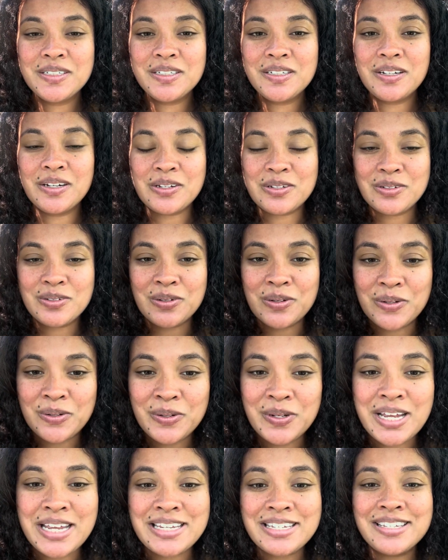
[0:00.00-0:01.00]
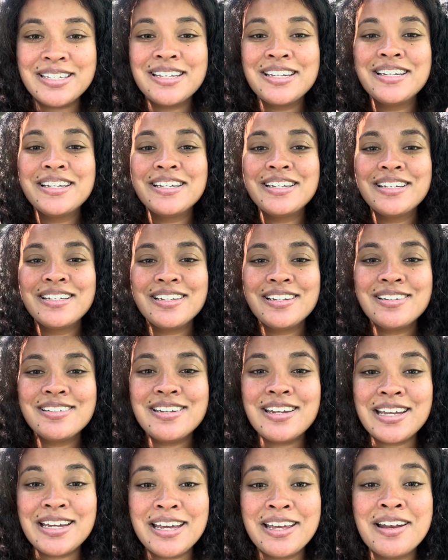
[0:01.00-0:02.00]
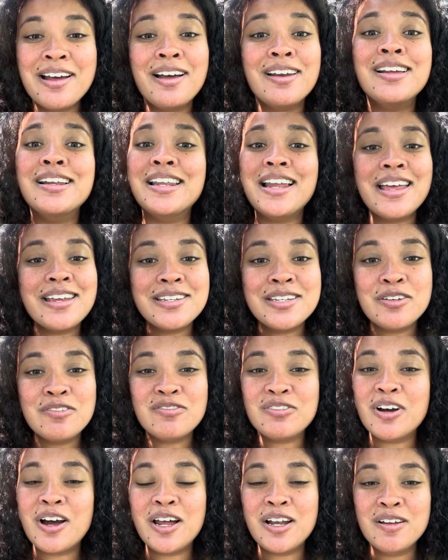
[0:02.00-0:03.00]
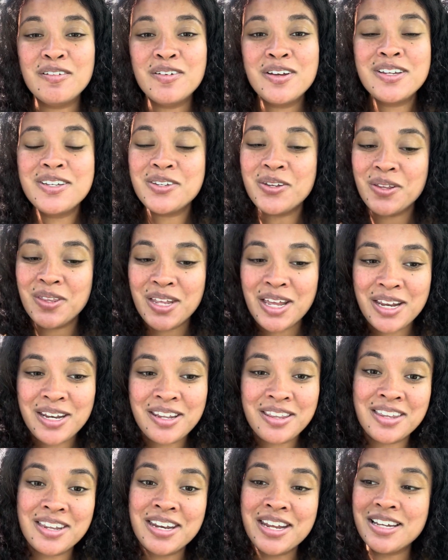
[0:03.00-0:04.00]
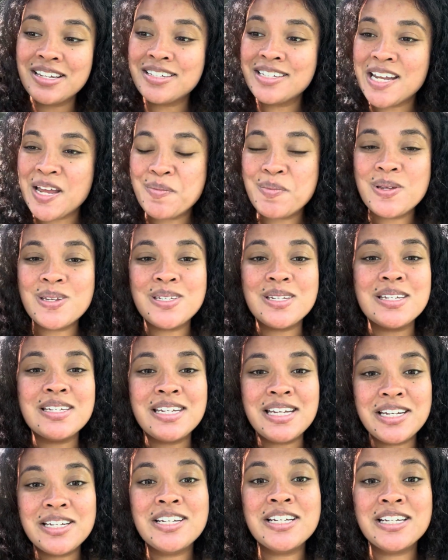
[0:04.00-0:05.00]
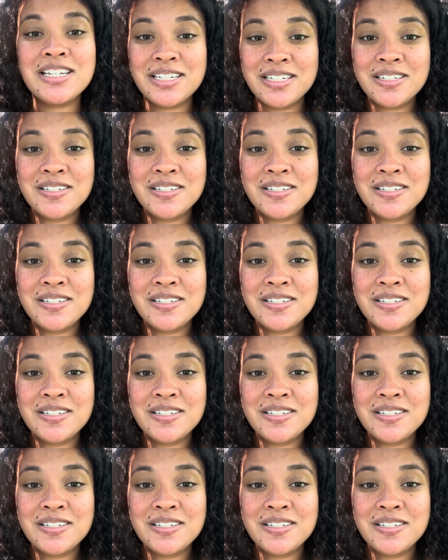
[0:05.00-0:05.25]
If soul has taken on a lesson for all of us, so then the next step is to teach it.